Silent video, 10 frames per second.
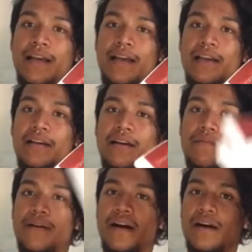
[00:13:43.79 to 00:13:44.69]
Like,
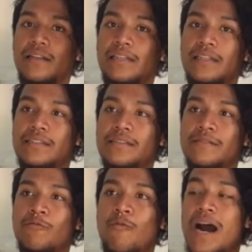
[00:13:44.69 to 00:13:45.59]
come on,
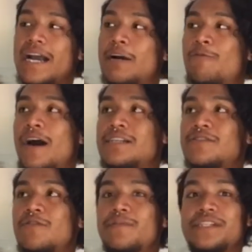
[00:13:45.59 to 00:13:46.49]
why
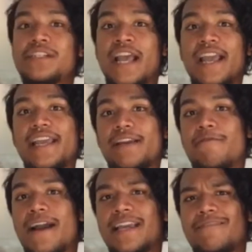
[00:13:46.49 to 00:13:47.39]
so much hate?
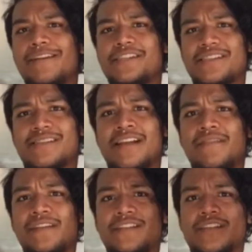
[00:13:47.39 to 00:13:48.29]
Why can't we just
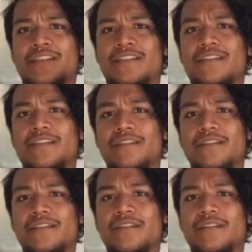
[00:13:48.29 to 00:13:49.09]
love each other?